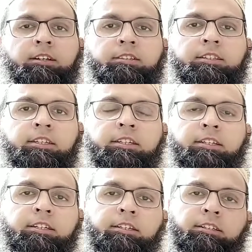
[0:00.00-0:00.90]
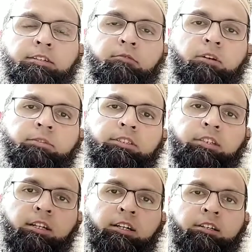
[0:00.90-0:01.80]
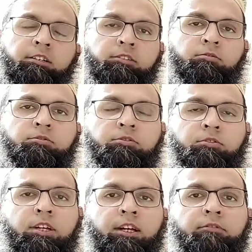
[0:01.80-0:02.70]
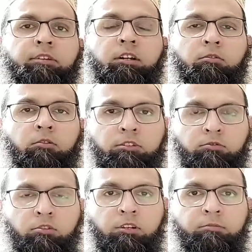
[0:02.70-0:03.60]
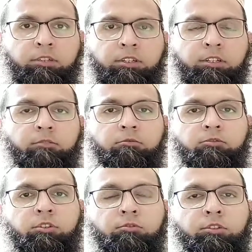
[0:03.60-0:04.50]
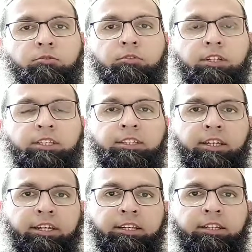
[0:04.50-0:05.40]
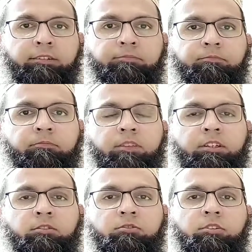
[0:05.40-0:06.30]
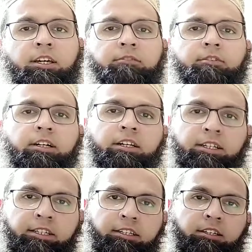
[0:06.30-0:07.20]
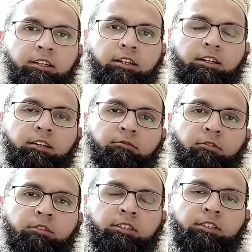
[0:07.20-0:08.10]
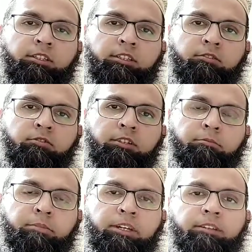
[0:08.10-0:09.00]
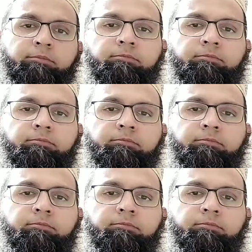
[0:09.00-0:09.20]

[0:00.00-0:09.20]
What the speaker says: The requirements are: you should have alcohol swab, which you are going to clean the area. You should have a needle for the insulin pen,